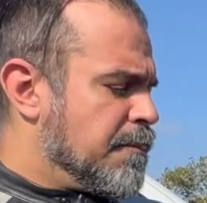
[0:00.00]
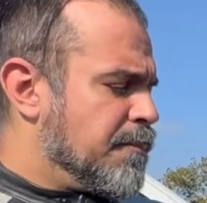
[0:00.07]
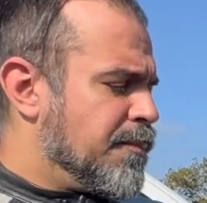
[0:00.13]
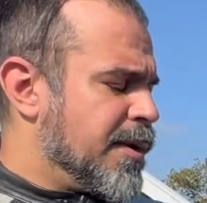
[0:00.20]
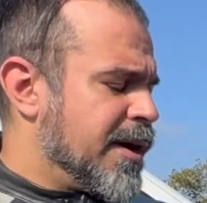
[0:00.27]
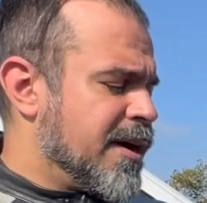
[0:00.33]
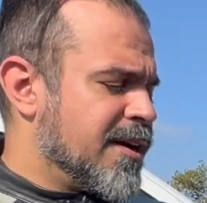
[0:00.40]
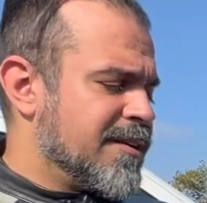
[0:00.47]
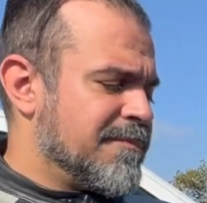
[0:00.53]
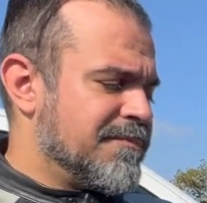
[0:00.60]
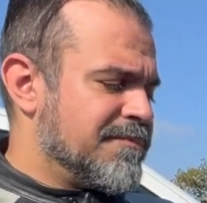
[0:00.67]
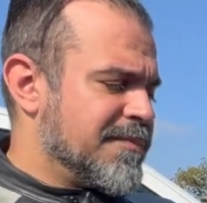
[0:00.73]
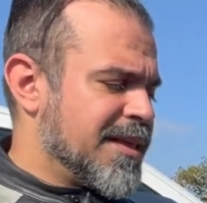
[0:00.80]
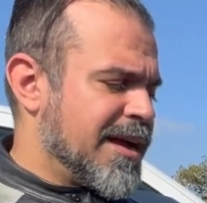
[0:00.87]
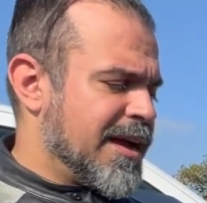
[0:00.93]
But
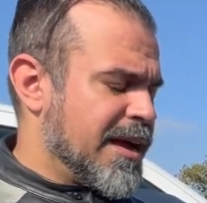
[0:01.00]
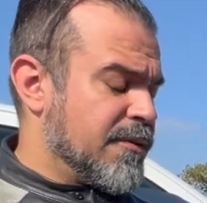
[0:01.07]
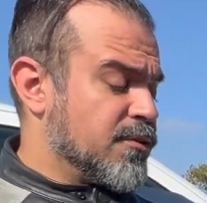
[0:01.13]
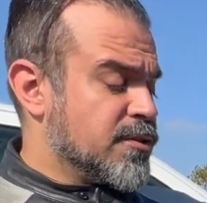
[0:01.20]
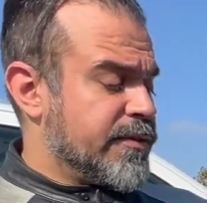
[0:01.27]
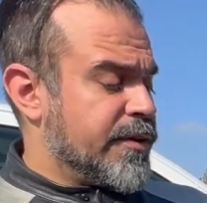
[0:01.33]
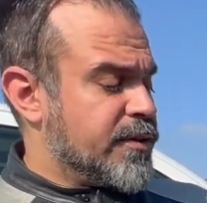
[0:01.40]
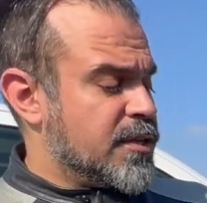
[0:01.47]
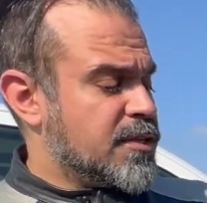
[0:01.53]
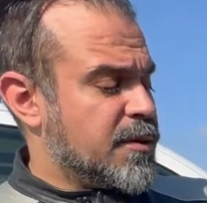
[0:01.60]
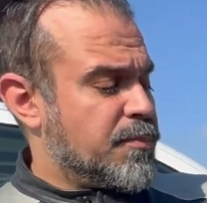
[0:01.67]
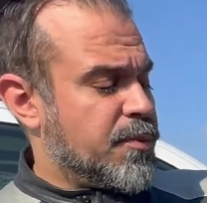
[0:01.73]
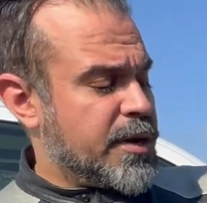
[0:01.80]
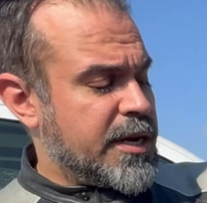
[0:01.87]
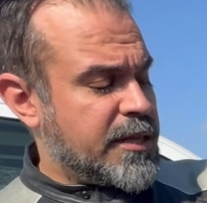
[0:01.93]
I was very
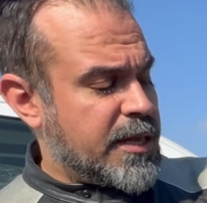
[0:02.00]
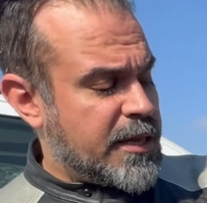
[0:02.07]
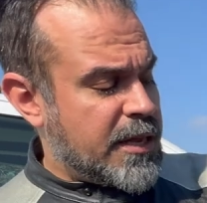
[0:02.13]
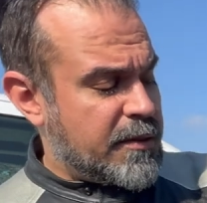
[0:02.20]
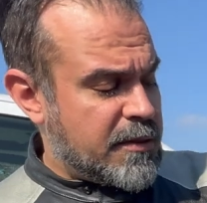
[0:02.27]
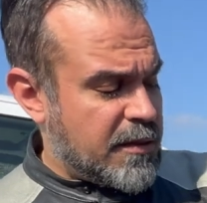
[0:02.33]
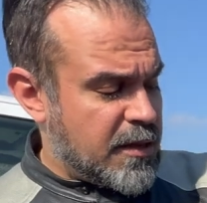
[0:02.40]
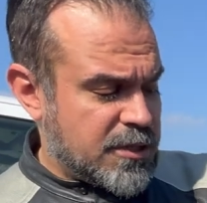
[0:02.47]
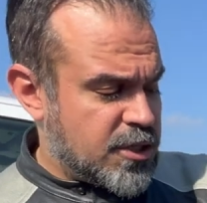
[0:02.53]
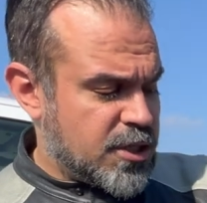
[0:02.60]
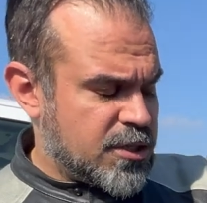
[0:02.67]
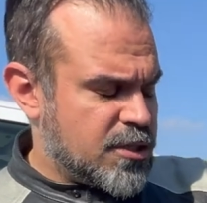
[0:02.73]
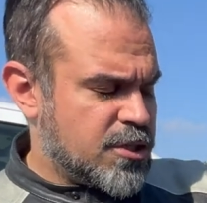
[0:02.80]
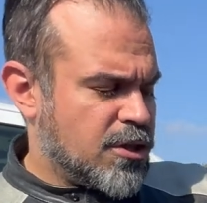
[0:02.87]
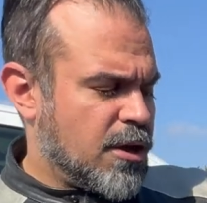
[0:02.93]
disappointed that it
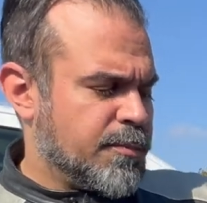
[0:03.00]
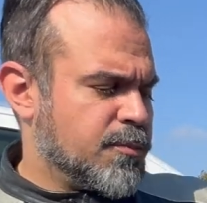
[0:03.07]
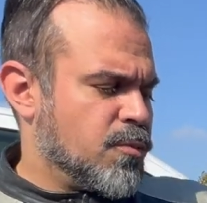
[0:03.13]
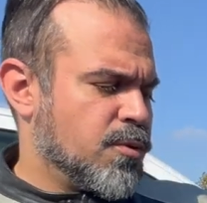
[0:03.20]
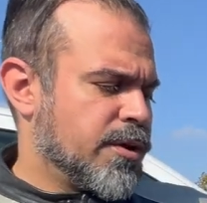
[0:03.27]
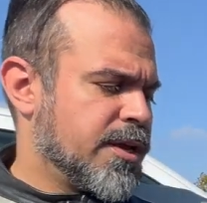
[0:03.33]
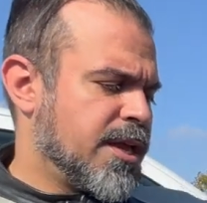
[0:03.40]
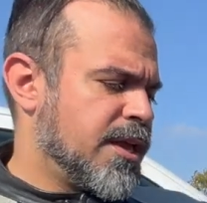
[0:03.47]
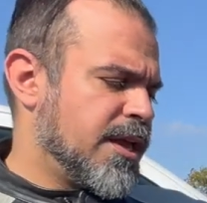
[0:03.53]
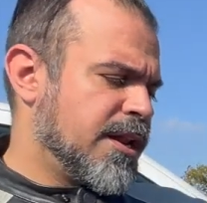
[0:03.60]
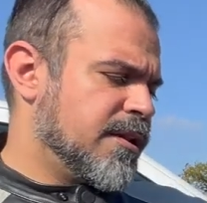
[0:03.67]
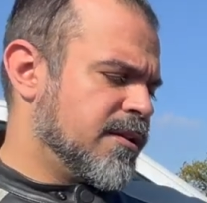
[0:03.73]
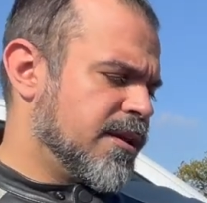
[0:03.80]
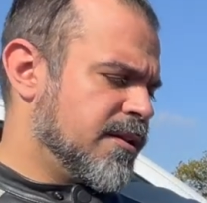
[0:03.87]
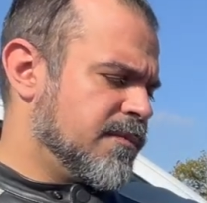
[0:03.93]
just stopped working,
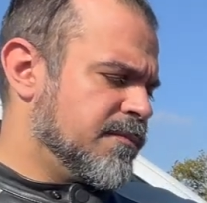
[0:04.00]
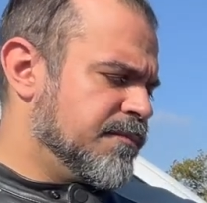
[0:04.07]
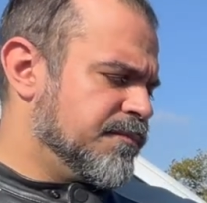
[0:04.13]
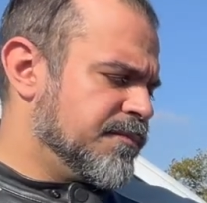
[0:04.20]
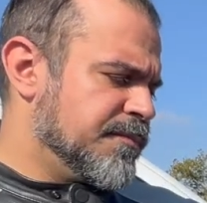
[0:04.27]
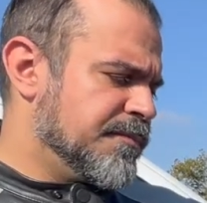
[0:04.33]
and